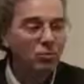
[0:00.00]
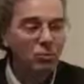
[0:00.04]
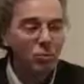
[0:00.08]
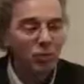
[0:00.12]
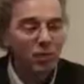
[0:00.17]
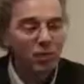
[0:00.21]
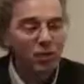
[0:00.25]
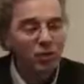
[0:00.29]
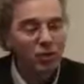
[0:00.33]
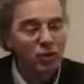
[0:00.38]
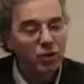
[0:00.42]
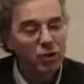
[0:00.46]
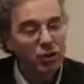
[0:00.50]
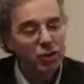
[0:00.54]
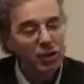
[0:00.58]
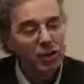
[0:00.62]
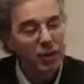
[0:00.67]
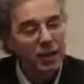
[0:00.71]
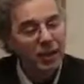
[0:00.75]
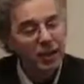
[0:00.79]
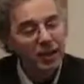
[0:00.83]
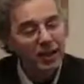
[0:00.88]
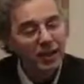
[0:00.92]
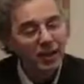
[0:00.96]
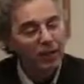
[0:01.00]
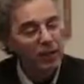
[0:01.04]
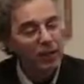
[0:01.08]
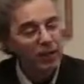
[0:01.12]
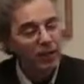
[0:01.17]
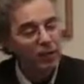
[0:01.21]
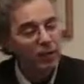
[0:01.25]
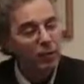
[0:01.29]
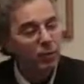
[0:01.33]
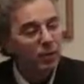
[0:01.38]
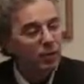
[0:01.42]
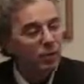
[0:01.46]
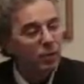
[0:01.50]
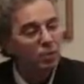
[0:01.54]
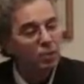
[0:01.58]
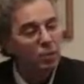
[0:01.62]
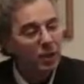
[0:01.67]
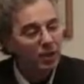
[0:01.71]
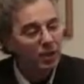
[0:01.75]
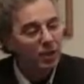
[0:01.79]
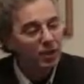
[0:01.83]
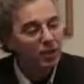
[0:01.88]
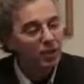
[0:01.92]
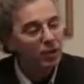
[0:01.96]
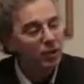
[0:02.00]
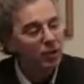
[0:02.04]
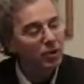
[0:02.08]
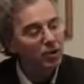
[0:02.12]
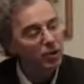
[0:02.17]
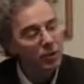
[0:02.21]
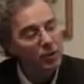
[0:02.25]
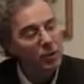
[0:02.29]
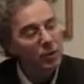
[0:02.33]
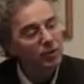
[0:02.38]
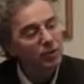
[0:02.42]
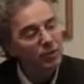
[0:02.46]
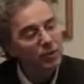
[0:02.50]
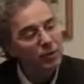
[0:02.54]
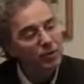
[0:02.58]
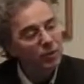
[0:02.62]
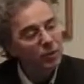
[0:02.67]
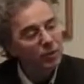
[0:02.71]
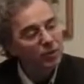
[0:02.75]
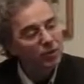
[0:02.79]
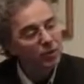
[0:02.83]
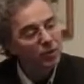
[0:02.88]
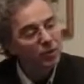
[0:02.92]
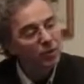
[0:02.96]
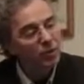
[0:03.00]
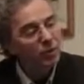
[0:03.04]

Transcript: What did you do then at Area? Were you done, or did you have other things to